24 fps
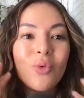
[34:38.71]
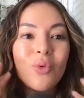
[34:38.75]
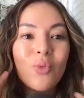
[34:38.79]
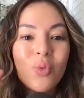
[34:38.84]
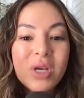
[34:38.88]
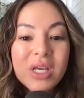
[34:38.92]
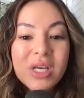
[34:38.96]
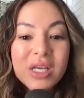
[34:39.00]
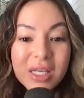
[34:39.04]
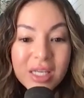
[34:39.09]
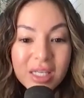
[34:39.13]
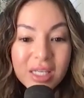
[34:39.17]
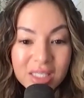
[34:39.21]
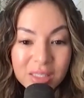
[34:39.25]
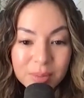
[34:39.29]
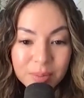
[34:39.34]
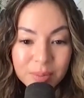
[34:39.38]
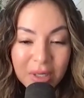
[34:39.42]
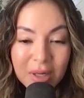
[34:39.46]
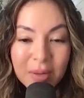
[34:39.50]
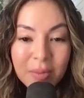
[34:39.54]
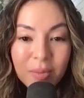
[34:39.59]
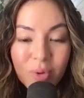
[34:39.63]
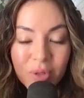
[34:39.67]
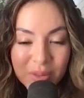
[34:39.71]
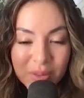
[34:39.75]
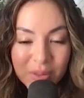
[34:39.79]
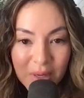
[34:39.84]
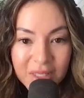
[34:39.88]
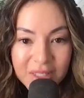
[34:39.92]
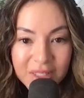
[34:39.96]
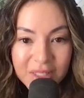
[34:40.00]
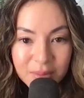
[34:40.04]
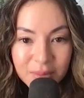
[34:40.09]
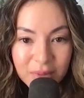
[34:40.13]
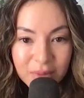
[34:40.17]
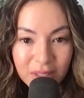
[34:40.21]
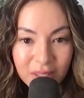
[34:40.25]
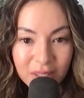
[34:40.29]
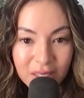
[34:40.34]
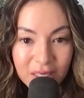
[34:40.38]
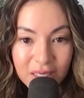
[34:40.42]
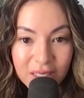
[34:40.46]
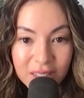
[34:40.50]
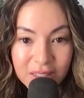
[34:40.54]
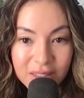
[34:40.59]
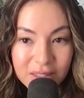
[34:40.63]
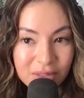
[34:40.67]
We split
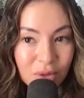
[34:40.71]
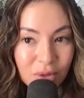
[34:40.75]
responsibilities.